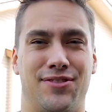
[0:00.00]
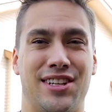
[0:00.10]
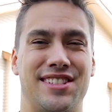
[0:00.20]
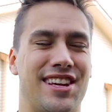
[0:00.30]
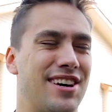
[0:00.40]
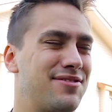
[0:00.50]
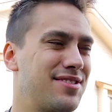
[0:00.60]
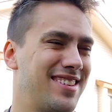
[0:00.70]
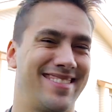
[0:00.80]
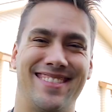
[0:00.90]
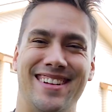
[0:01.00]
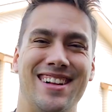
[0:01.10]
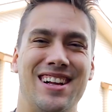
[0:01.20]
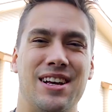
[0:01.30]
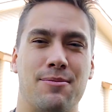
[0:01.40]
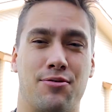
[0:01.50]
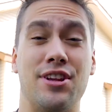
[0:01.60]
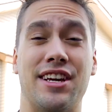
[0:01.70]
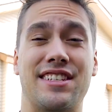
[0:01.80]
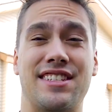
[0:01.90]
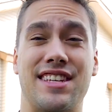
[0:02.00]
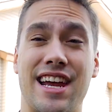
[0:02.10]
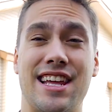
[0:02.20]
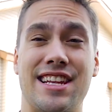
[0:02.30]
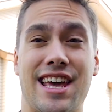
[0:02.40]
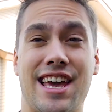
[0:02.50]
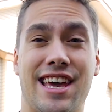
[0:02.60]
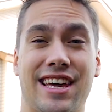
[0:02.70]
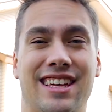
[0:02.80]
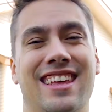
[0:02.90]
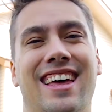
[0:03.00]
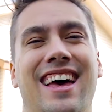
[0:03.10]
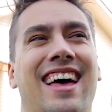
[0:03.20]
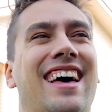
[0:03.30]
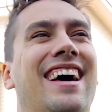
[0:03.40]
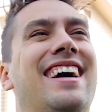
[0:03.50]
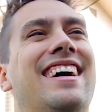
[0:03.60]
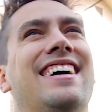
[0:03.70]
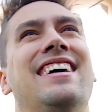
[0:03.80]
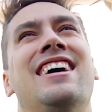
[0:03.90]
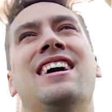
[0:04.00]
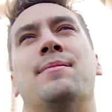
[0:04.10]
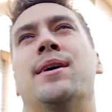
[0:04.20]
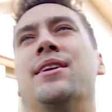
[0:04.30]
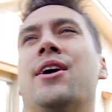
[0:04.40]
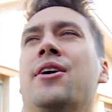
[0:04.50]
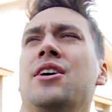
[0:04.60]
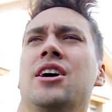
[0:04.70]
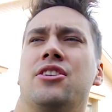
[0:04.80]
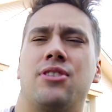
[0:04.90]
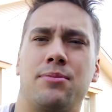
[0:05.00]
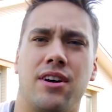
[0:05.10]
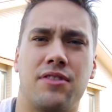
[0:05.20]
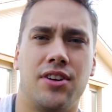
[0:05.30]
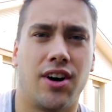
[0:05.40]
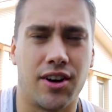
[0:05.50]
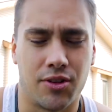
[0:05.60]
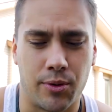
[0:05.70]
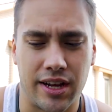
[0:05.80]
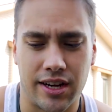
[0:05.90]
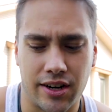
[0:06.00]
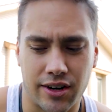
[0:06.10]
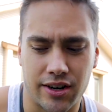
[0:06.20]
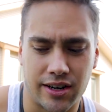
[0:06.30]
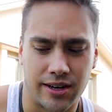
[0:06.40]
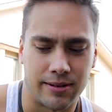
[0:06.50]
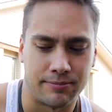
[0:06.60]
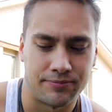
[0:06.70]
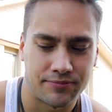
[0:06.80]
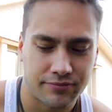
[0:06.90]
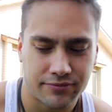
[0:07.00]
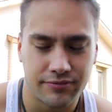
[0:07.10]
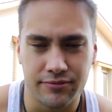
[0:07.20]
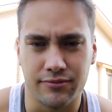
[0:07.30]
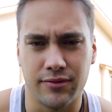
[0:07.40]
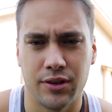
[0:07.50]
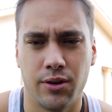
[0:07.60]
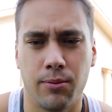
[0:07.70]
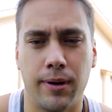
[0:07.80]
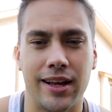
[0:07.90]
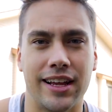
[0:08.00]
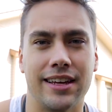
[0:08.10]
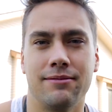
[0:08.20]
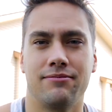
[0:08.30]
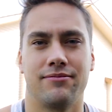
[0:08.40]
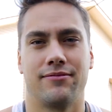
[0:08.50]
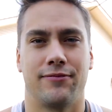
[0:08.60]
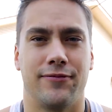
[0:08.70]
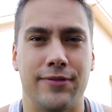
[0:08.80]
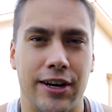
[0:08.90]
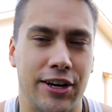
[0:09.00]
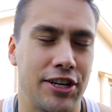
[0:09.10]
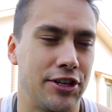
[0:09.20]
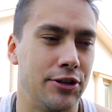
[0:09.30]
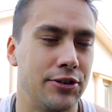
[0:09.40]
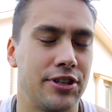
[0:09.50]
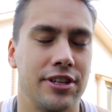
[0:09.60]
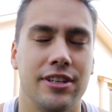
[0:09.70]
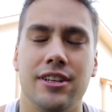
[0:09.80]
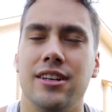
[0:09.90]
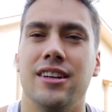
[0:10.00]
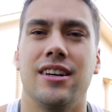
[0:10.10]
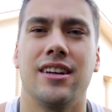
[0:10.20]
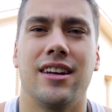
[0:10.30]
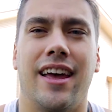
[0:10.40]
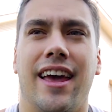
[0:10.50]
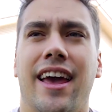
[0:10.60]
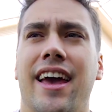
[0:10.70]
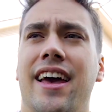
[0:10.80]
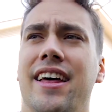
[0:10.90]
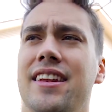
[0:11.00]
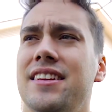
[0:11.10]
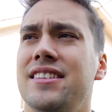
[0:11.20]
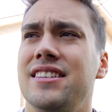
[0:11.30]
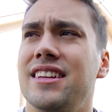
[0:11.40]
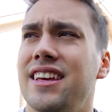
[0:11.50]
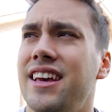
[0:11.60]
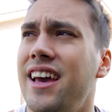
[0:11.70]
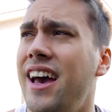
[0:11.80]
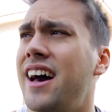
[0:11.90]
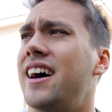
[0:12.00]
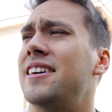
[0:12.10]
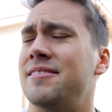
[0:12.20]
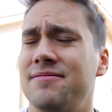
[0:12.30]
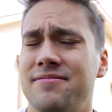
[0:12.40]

Fun stuff. Pretty exciting day. But no, dropped off the dog on the way here. Little buddy, very cute. And yeah.